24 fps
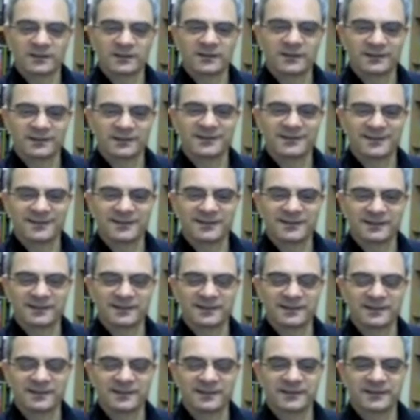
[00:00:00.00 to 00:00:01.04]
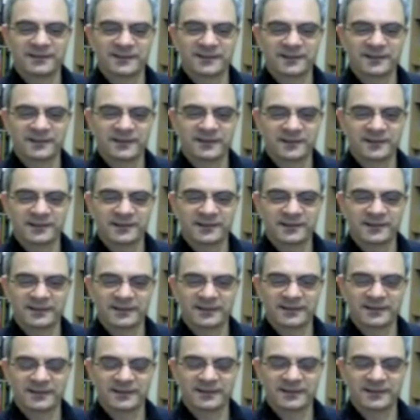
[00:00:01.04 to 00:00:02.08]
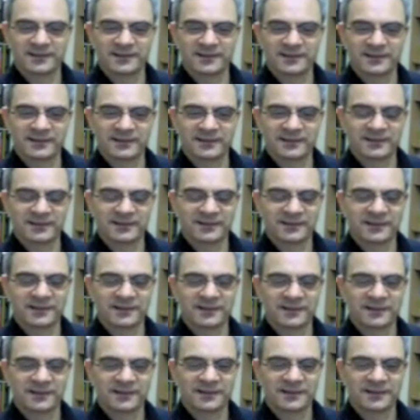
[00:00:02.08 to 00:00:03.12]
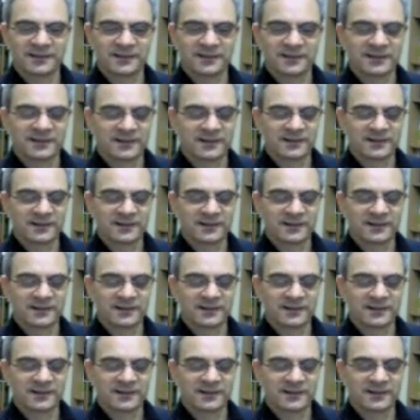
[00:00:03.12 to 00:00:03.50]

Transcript: This person isn't speaking.